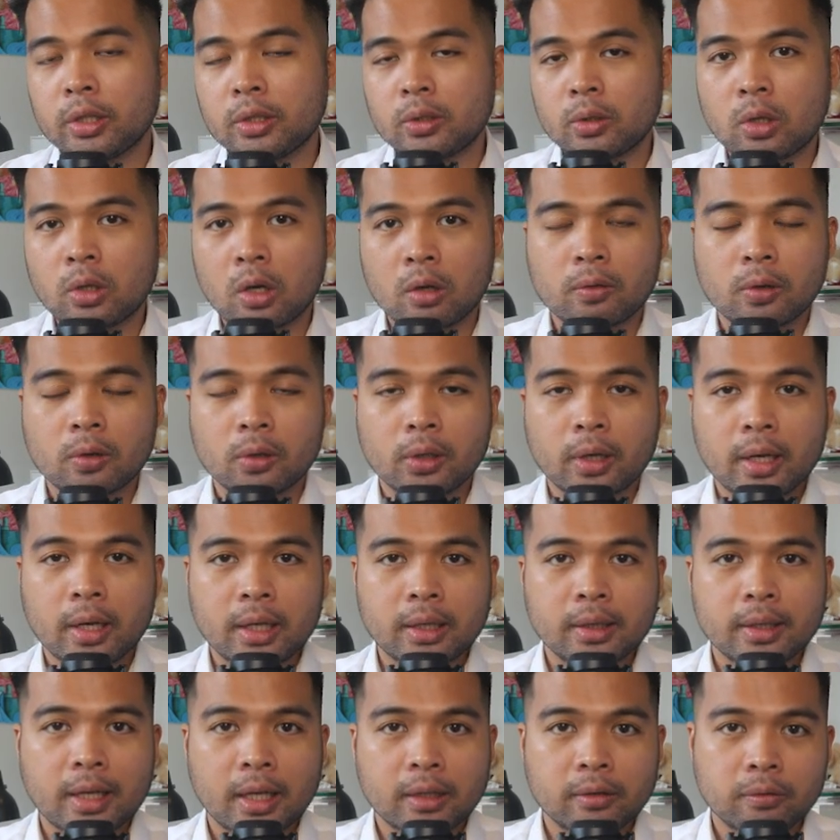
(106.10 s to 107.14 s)
to cover
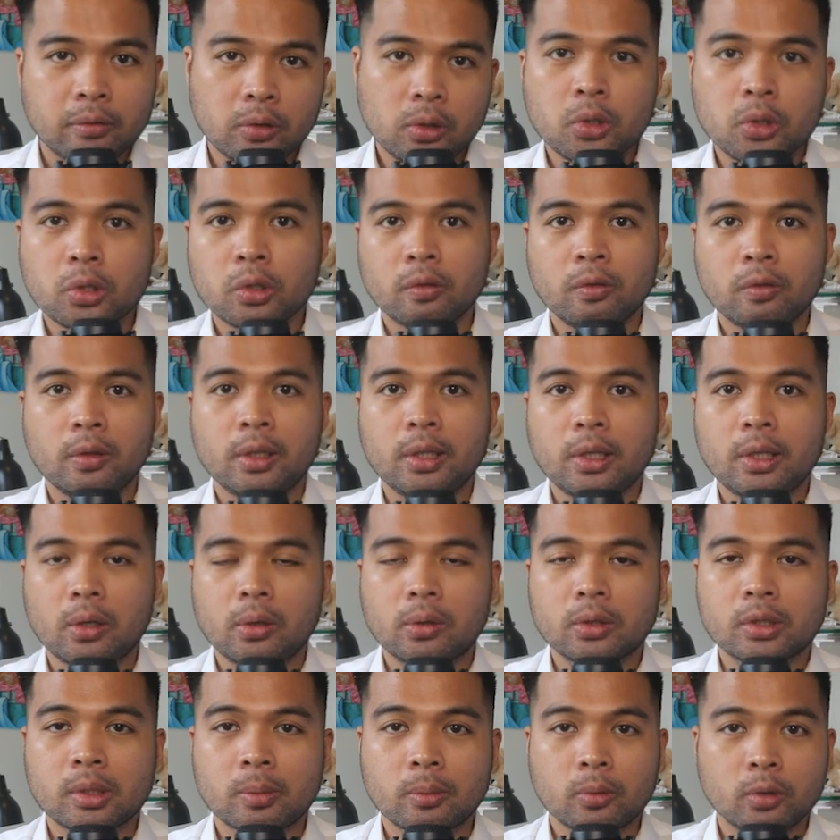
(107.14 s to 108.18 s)
in that feature
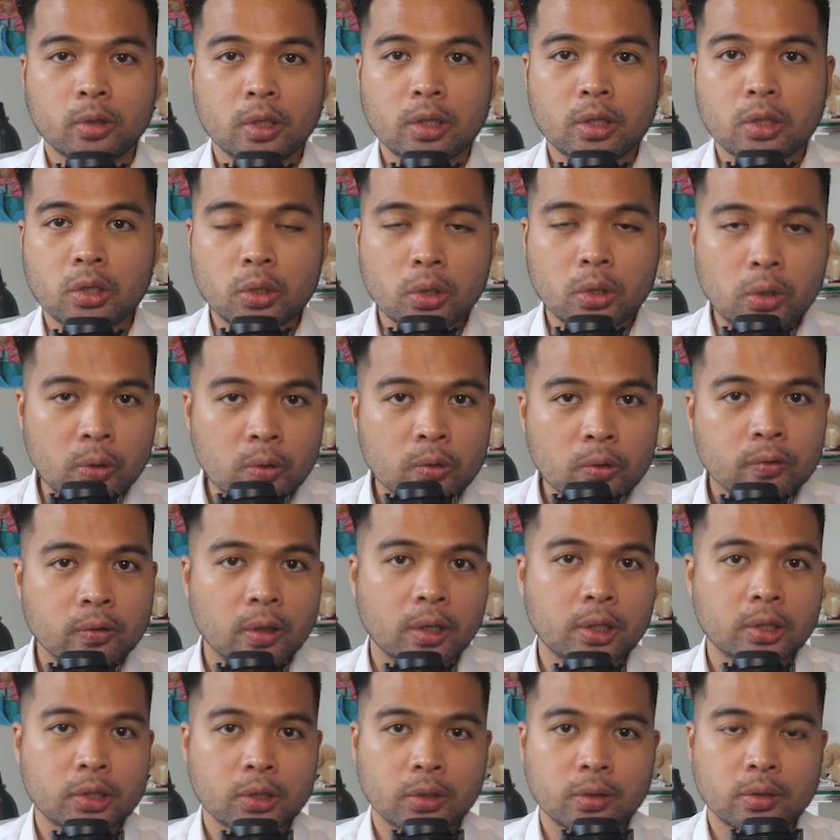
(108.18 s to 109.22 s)
video some of the new
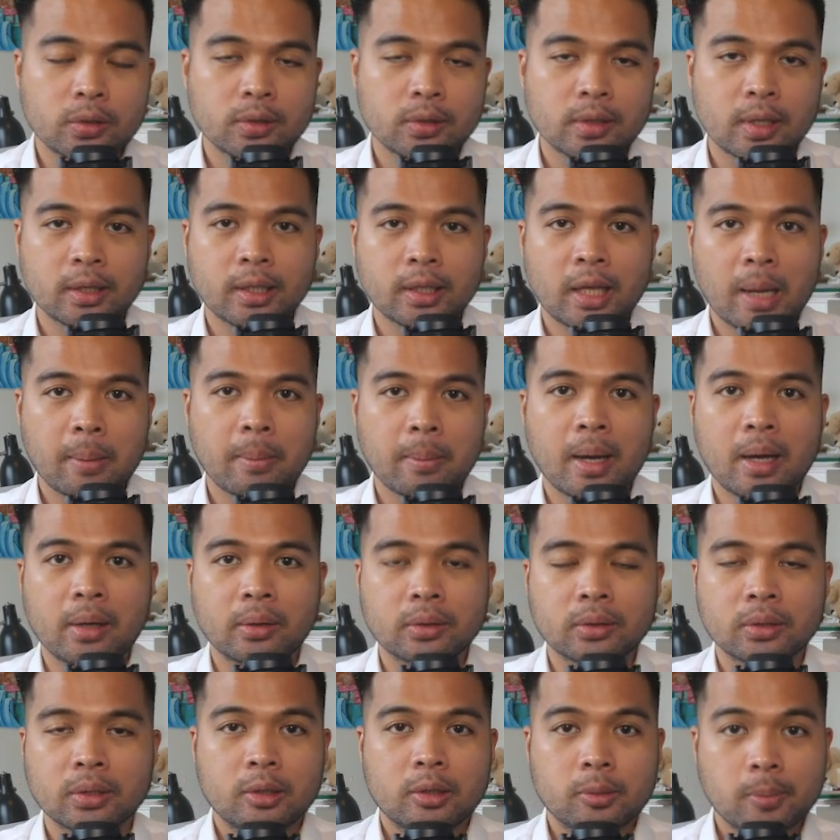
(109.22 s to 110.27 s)
functions that came
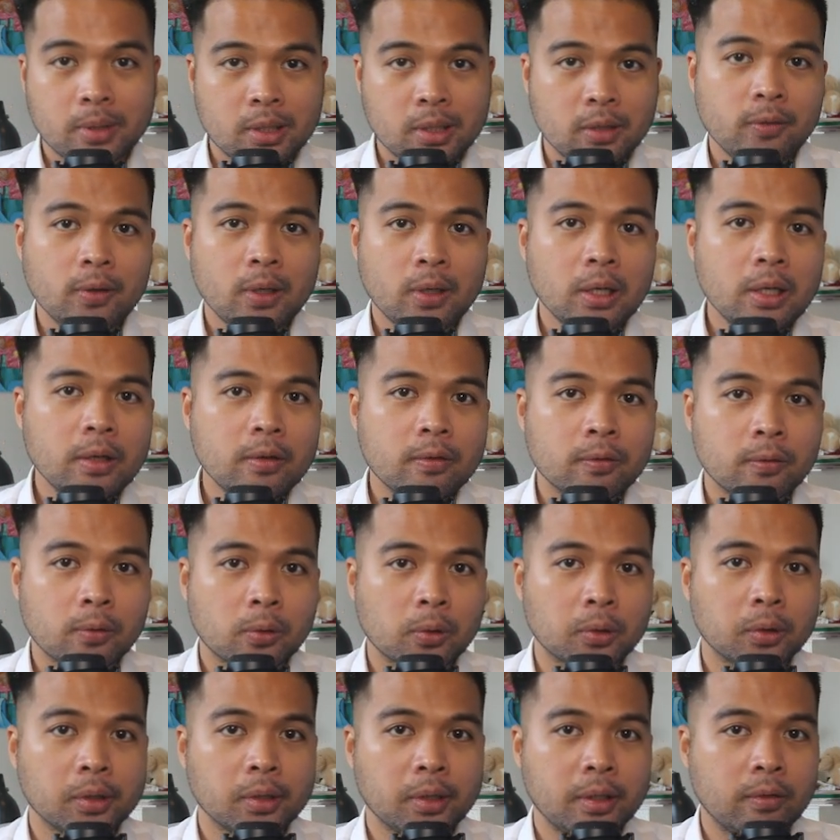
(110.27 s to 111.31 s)
out specifically
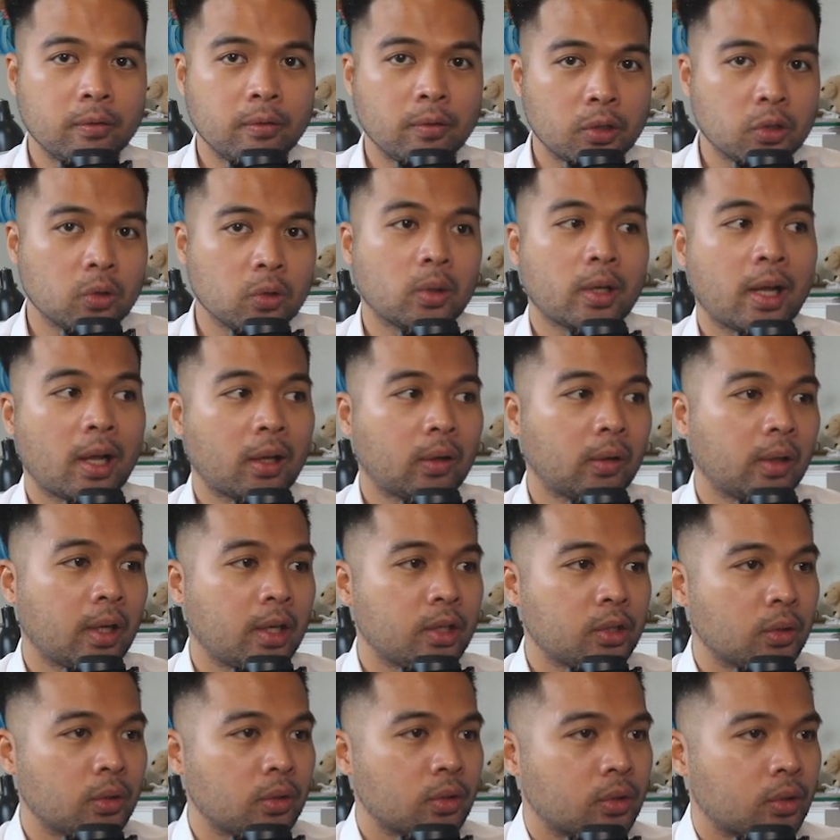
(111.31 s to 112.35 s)
for the visual
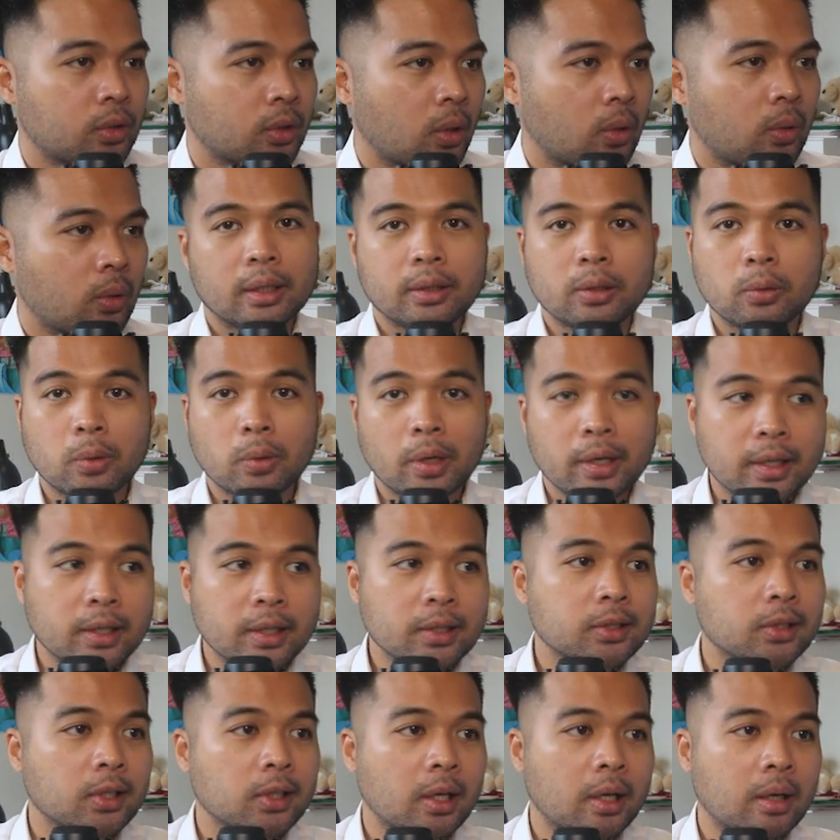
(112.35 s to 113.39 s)
calculations. So the
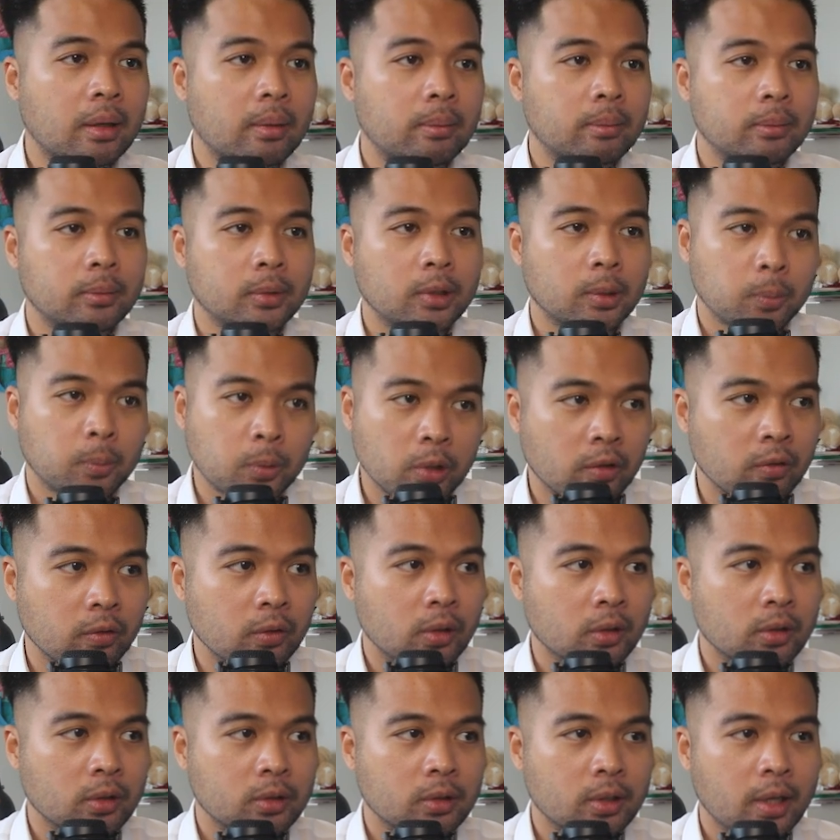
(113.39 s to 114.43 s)
running sum, the
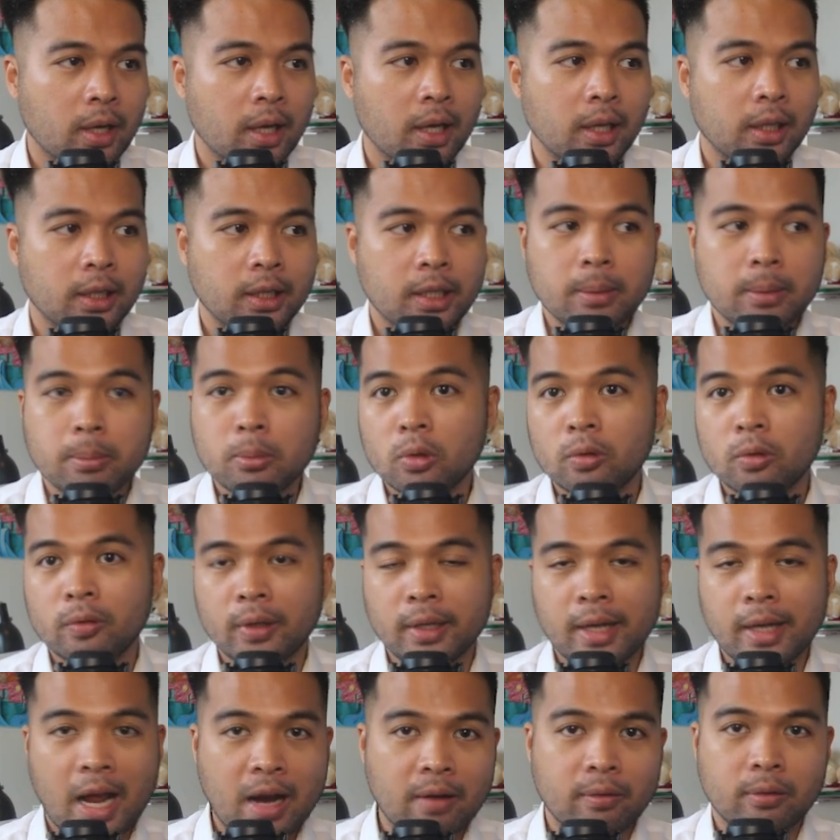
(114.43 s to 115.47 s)
previous and the
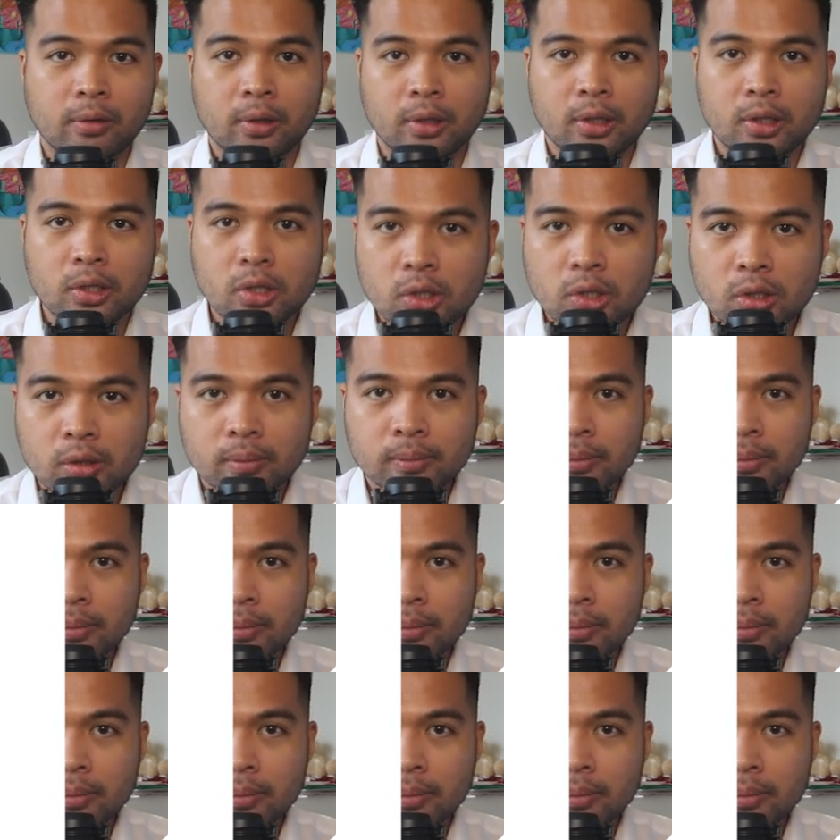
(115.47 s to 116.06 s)
moving average.